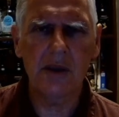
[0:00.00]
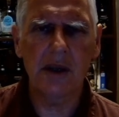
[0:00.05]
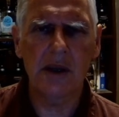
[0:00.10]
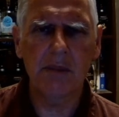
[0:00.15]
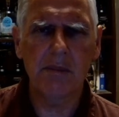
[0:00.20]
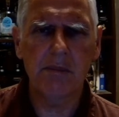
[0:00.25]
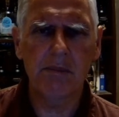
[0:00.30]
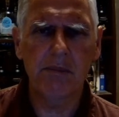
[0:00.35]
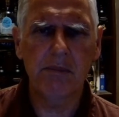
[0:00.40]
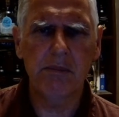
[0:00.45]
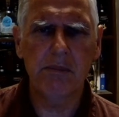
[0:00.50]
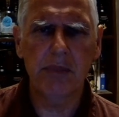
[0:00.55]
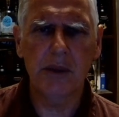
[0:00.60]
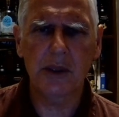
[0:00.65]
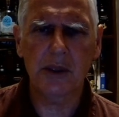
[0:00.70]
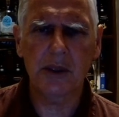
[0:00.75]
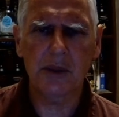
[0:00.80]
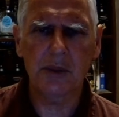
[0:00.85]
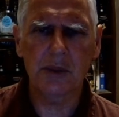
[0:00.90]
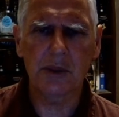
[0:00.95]
a
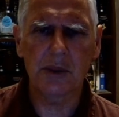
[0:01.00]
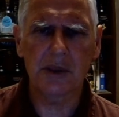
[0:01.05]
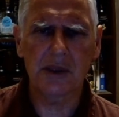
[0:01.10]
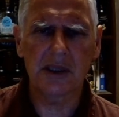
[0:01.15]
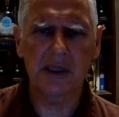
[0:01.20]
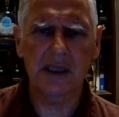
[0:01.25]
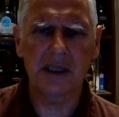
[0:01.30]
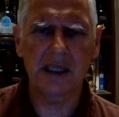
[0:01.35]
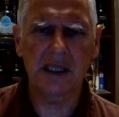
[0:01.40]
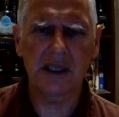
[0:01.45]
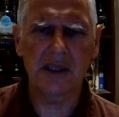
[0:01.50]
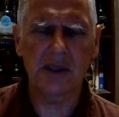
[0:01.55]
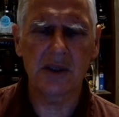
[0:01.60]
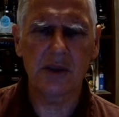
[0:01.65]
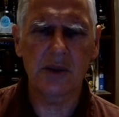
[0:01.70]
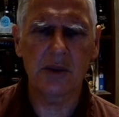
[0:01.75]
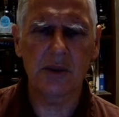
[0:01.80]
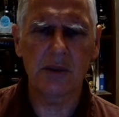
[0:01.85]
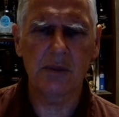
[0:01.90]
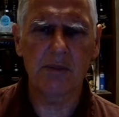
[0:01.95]
bottle will set
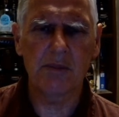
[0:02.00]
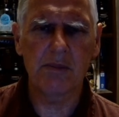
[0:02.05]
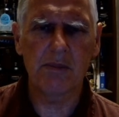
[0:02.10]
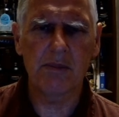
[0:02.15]
you